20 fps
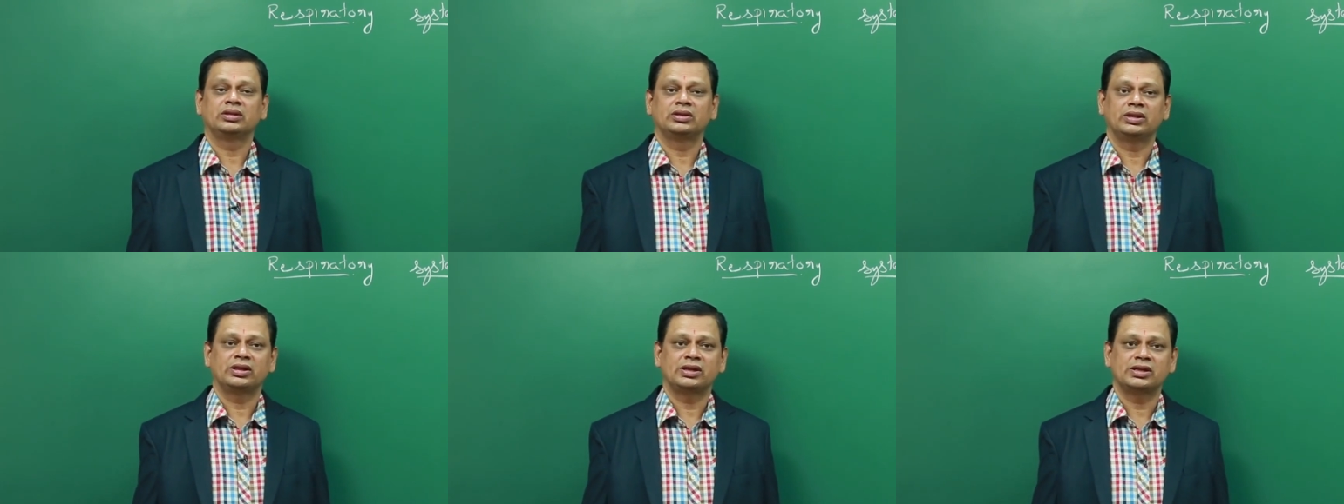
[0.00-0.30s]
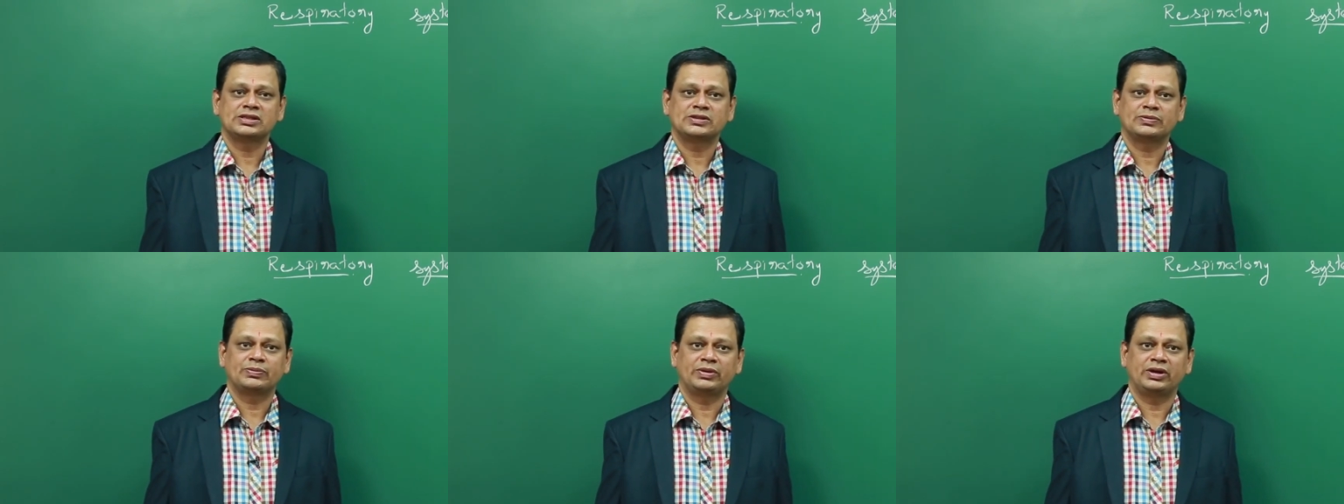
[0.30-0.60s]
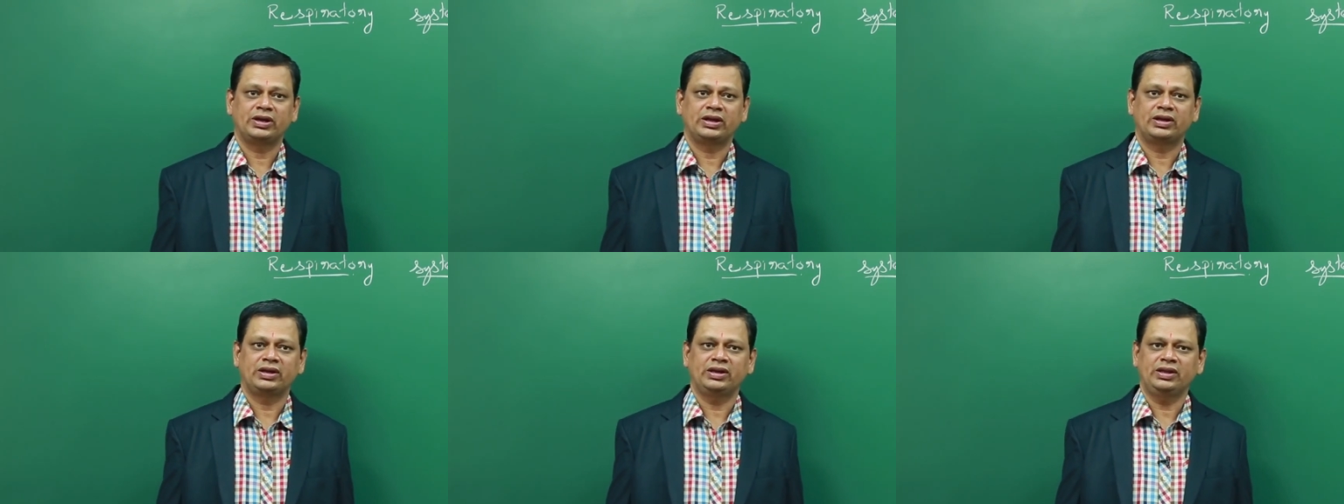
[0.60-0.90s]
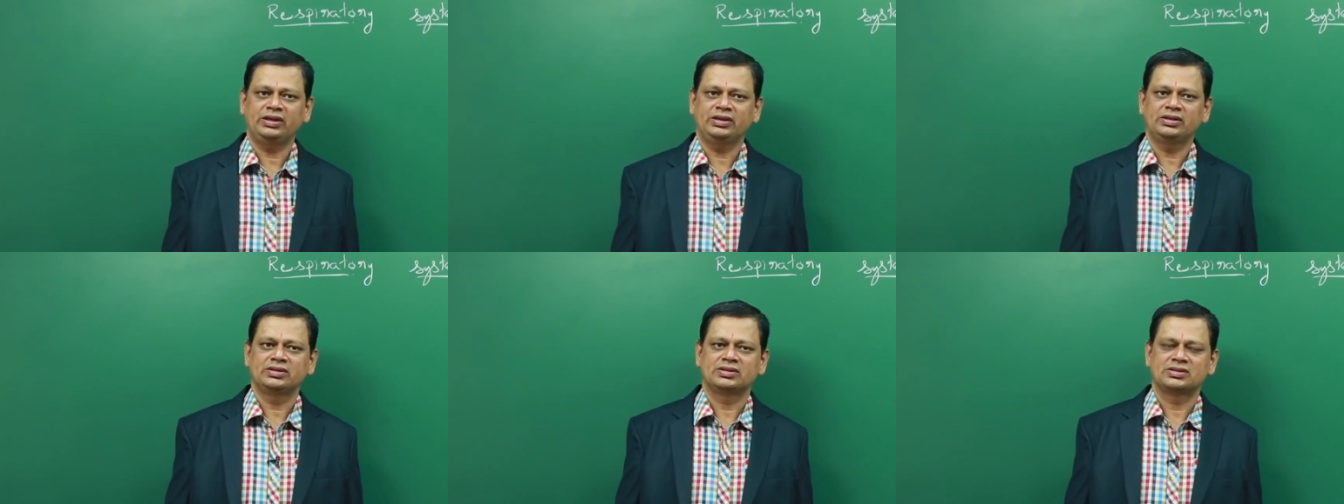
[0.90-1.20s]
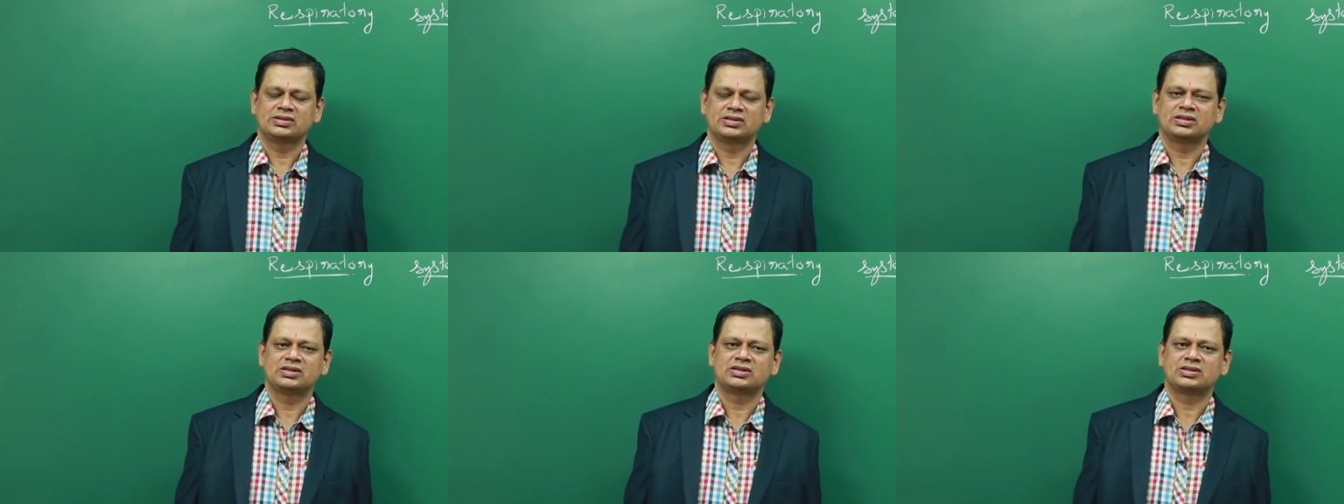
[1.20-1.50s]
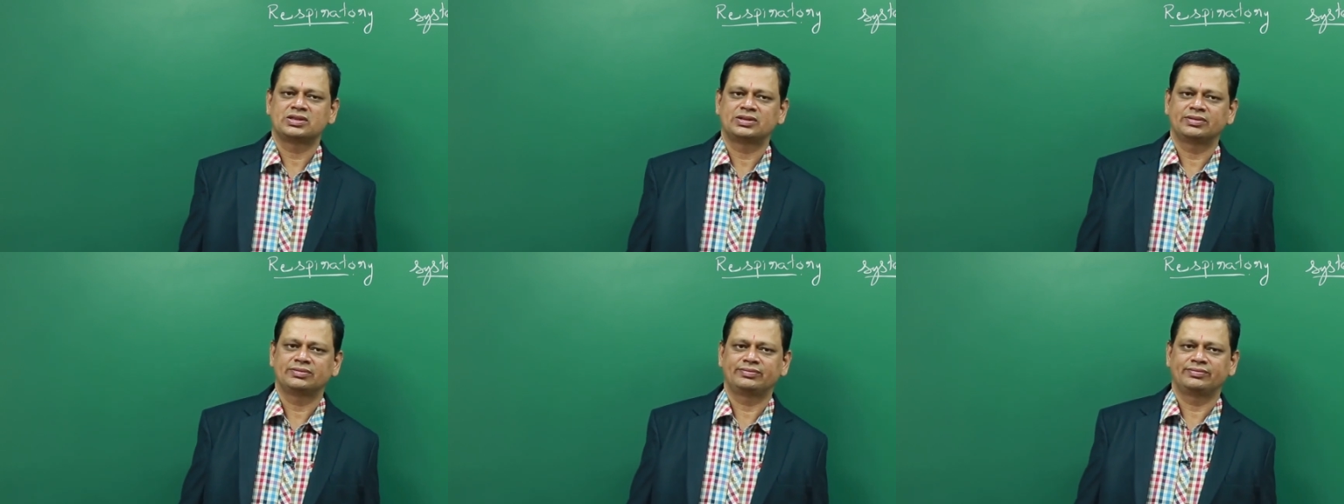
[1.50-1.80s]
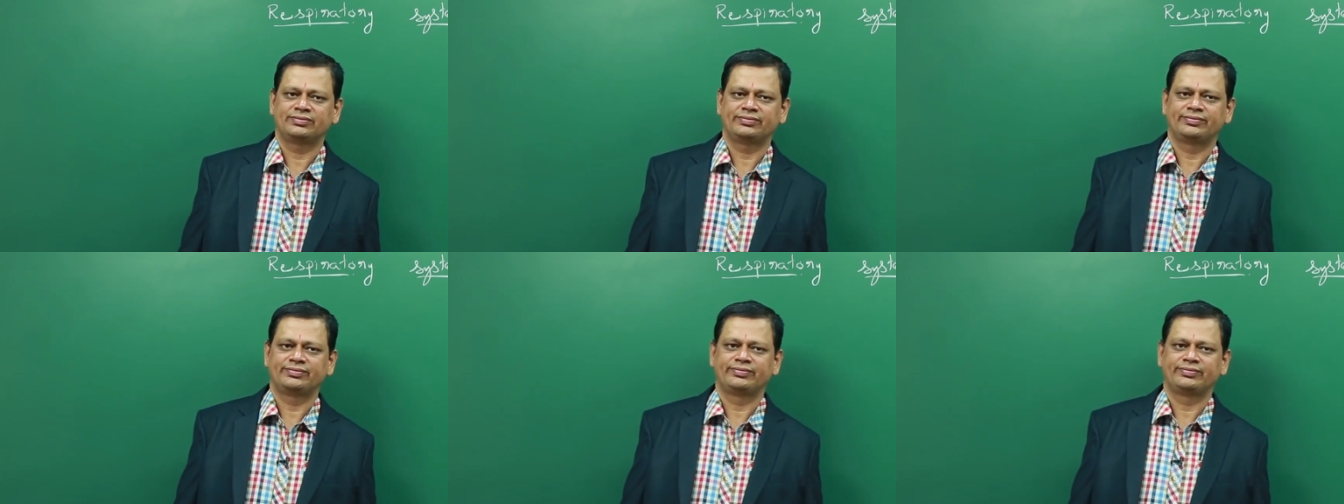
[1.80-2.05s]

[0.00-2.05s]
respiratory system.